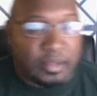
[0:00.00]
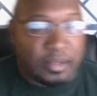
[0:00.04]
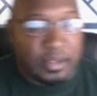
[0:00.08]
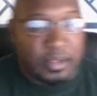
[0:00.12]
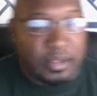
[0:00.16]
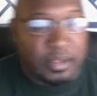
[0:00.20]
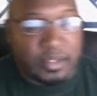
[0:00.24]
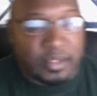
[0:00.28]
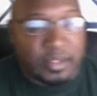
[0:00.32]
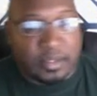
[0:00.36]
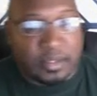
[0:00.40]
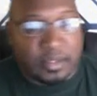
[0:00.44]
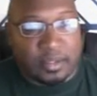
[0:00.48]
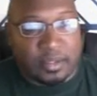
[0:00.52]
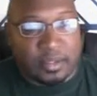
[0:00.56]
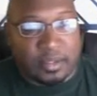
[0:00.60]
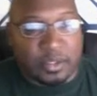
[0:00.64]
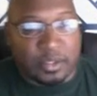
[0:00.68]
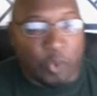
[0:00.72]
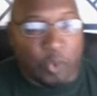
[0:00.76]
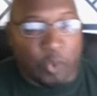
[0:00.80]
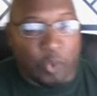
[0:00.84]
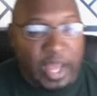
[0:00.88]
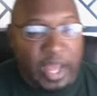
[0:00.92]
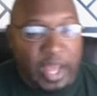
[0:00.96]
this
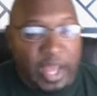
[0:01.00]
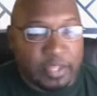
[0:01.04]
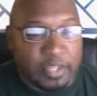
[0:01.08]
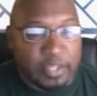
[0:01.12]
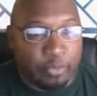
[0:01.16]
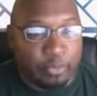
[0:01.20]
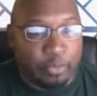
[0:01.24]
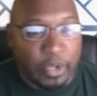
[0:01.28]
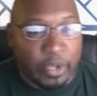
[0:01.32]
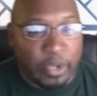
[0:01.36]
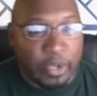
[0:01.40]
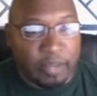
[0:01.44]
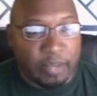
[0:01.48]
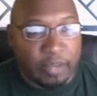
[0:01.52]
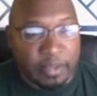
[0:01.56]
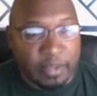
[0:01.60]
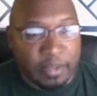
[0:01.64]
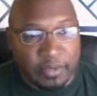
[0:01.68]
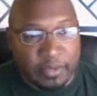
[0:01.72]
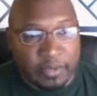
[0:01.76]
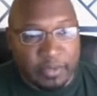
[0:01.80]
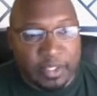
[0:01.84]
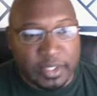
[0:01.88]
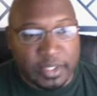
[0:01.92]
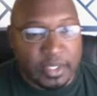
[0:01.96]
this wise, brilliant
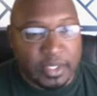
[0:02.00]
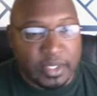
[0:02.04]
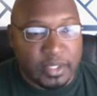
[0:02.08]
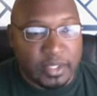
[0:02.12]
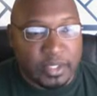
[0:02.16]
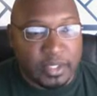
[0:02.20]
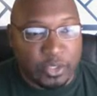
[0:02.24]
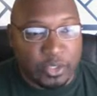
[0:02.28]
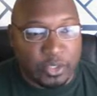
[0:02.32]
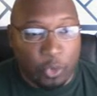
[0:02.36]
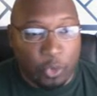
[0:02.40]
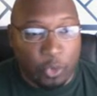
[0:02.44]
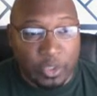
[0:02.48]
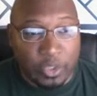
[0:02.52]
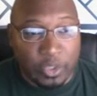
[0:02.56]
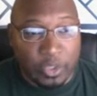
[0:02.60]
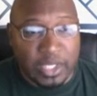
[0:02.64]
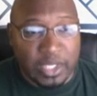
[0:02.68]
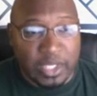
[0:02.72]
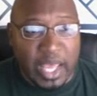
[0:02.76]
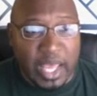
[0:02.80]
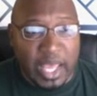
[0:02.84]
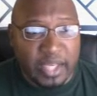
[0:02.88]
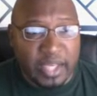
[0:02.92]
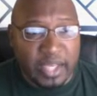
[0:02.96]
motherfucker says the troll
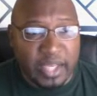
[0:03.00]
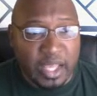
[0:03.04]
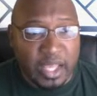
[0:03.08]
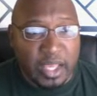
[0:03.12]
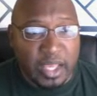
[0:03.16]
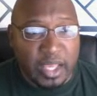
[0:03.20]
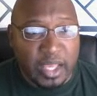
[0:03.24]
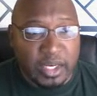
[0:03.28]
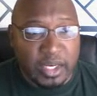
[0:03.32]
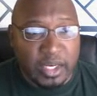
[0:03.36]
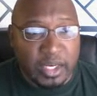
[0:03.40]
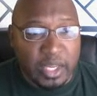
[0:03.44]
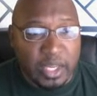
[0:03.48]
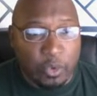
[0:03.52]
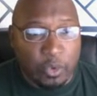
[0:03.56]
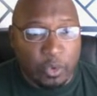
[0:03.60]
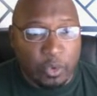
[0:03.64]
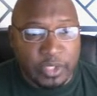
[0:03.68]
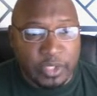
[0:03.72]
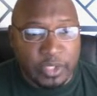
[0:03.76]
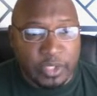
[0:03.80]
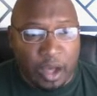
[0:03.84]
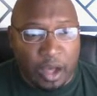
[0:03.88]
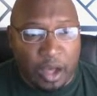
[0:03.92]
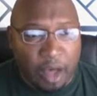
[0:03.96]
is lying
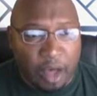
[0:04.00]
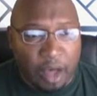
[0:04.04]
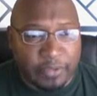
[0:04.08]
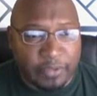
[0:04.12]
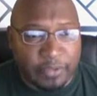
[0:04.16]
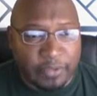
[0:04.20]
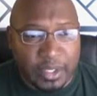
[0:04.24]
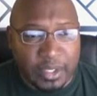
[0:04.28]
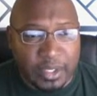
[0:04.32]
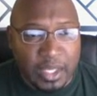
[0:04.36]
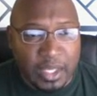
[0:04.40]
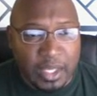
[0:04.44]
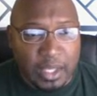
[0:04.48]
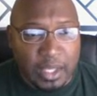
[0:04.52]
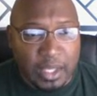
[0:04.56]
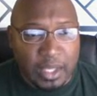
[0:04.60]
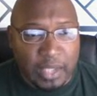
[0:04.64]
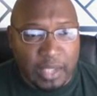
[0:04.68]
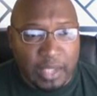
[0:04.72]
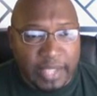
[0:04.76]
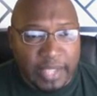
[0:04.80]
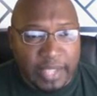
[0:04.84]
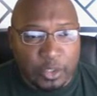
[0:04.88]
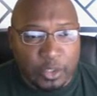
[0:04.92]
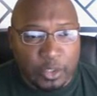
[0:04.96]
Negroes often
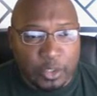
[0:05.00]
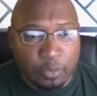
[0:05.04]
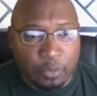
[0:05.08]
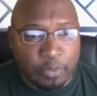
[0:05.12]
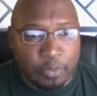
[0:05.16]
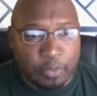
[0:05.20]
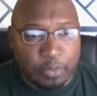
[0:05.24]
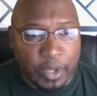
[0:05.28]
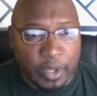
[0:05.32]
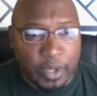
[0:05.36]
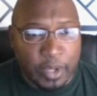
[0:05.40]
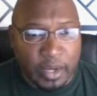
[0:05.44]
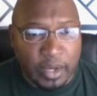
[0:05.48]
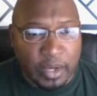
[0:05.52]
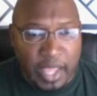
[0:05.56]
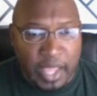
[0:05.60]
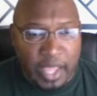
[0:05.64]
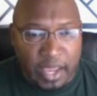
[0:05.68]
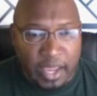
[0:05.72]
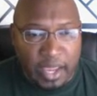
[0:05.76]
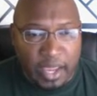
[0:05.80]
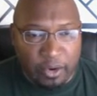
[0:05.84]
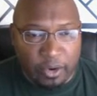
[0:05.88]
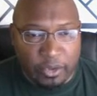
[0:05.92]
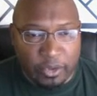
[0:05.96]
like to put on
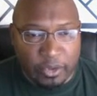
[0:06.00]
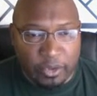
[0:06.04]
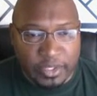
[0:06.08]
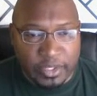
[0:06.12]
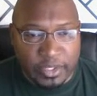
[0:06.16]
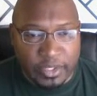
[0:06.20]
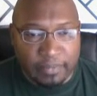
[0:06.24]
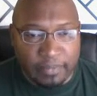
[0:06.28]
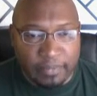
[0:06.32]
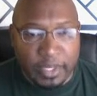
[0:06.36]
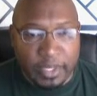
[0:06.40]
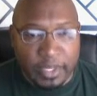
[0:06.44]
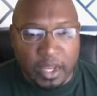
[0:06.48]
airs.